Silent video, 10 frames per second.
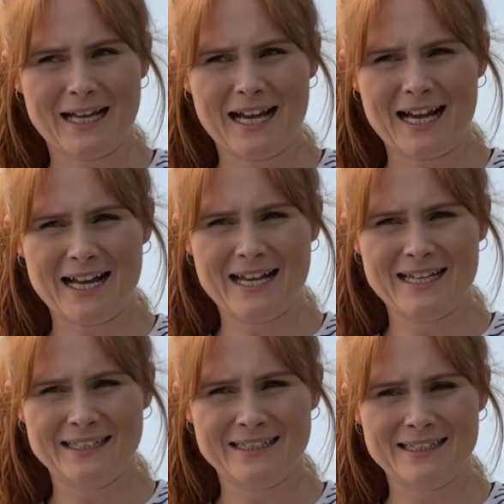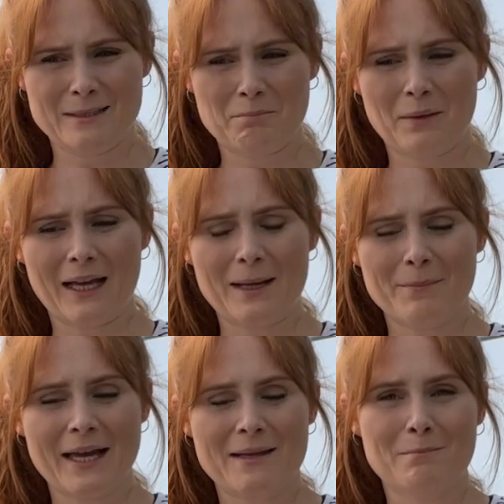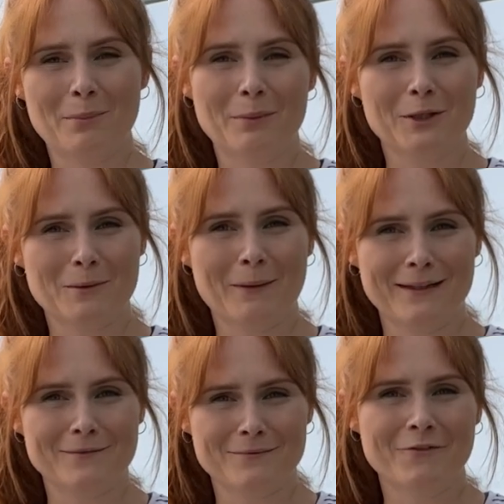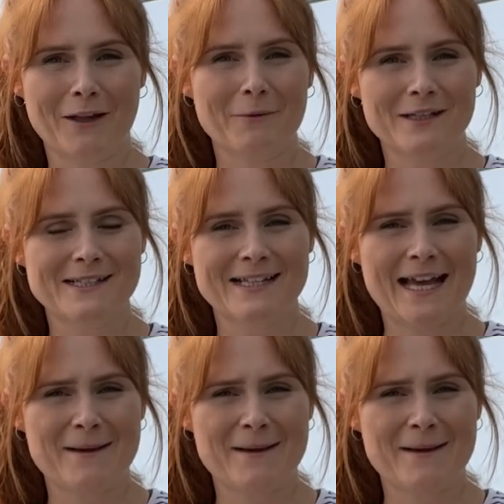and buying plug plant flowers